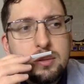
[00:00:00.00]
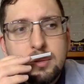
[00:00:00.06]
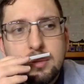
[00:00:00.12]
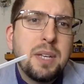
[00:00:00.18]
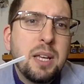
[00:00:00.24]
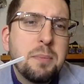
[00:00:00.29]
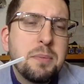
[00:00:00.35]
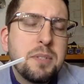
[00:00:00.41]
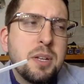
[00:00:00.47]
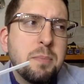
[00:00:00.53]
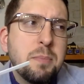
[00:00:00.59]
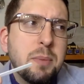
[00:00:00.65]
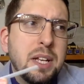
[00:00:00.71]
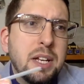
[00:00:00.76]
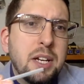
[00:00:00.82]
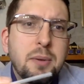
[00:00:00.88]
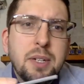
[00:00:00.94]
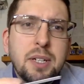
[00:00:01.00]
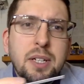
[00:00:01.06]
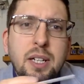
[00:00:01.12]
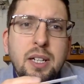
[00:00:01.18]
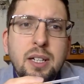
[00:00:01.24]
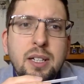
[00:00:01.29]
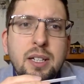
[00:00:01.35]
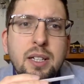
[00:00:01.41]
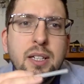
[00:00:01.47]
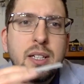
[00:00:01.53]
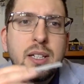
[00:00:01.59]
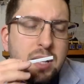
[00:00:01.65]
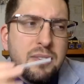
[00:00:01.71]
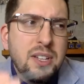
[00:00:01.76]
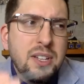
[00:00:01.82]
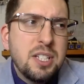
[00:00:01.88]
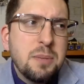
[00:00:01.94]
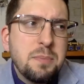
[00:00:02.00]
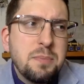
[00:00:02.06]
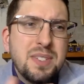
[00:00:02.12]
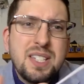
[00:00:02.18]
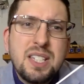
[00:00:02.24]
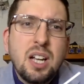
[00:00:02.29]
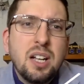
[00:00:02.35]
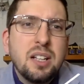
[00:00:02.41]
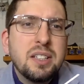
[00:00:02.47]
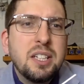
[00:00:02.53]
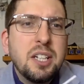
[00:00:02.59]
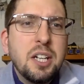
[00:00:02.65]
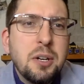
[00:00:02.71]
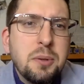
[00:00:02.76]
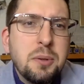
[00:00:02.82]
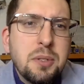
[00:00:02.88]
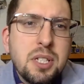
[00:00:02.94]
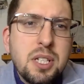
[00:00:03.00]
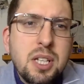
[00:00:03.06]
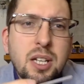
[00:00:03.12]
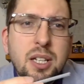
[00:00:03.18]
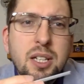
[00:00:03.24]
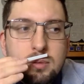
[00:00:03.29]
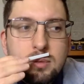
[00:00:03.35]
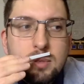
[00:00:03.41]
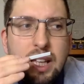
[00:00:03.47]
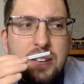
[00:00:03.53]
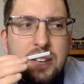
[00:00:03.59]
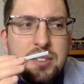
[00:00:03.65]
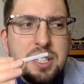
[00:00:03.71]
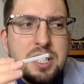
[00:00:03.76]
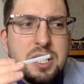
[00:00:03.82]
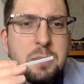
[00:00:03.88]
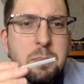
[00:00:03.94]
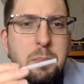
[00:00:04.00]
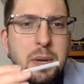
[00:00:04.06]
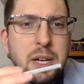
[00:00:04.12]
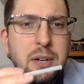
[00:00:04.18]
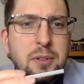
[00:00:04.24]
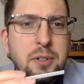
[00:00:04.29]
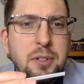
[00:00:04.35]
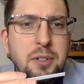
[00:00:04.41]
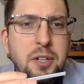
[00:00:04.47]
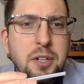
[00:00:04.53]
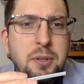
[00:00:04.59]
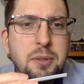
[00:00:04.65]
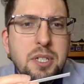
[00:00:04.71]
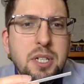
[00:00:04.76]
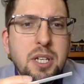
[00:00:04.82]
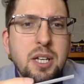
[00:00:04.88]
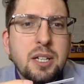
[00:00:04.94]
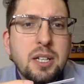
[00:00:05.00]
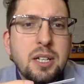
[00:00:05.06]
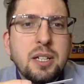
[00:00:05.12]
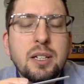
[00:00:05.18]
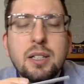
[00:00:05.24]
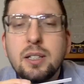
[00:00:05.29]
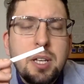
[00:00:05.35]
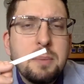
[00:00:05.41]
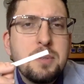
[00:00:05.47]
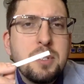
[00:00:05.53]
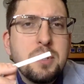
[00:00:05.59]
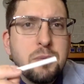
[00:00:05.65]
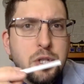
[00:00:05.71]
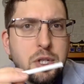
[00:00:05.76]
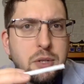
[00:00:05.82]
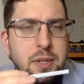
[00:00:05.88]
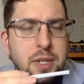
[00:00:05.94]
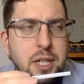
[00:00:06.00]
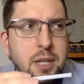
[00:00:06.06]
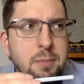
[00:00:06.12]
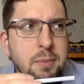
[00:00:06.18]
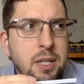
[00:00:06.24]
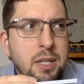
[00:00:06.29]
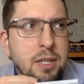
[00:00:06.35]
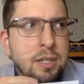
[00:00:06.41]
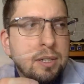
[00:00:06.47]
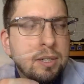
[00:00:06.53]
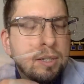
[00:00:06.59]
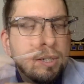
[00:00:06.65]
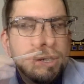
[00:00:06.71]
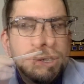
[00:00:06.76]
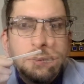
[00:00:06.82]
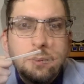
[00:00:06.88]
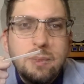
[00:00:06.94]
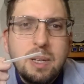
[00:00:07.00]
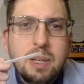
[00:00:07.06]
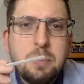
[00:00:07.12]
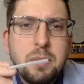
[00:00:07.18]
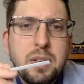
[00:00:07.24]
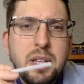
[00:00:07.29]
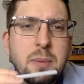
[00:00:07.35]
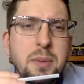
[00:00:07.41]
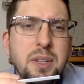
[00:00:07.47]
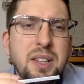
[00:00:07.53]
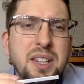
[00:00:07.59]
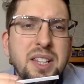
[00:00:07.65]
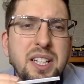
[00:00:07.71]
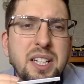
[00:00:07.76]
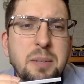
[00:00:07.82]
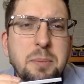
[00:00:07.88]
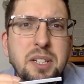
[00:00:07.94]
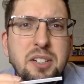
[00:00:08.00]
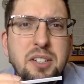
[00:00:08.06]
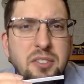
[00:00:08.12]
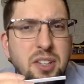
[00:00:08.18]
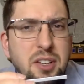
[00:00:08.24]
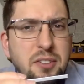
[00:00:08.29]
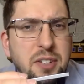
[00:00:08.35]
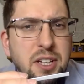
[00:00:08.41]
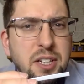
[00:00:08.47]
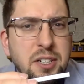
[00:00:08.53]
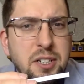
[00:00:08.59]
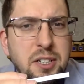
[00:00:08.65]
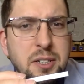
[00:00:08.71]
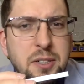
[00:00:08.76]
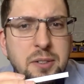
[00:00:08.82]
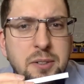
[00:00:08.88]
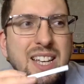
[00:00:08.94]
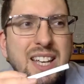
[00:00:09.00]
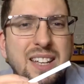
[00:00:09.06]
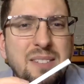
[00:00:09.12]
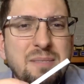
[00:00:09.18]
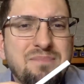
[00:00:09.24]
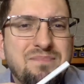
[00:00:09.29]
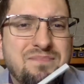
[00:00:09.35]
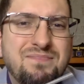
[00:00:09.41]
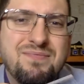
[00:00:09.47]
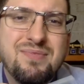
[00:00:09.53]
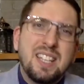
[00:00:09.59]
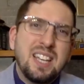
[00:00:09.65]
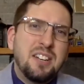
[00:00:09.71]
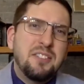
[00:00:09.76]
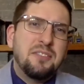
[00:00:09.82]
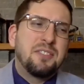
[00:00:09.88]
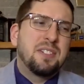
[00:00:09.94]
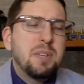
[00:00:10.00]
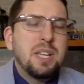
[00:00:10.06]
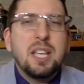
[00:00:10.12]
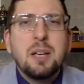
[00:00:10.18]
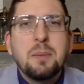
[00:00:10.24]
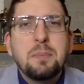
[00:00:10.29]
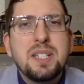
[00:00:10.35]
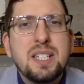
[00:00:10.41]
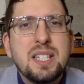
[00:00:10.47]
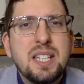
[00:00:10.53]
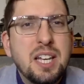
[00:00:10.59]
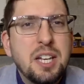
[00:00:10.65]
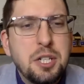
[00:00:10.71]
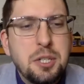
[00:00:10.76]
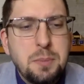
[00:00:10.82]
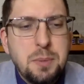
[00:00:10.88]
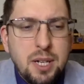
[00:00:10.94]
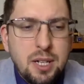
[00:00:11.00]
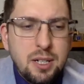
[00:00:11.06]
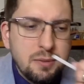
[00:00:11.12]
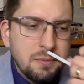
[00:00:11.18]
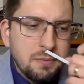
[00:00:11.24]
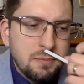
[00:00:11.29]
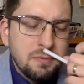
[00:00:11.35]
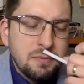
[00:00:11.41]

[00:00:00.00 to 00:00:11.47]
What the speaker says: Picking up some Mandarin, having some salty notes, having some mineral notes, picking up some geranium, picking up a little bit of lavender, and kind of picking up sage, but